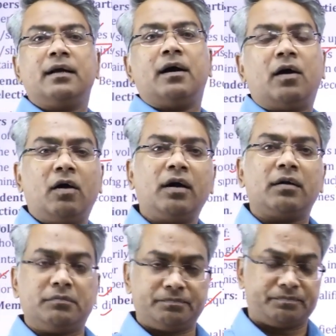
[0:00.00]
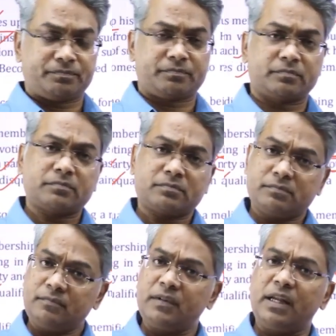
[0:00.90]
Or
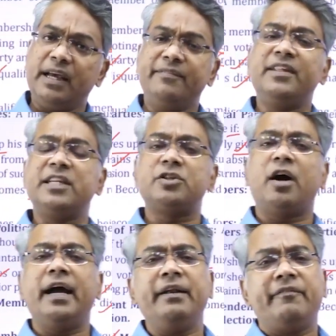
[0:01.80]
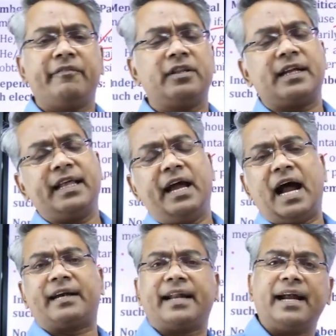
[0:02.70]
if they join, whether they
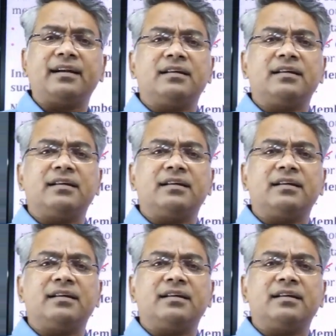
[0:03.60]
attract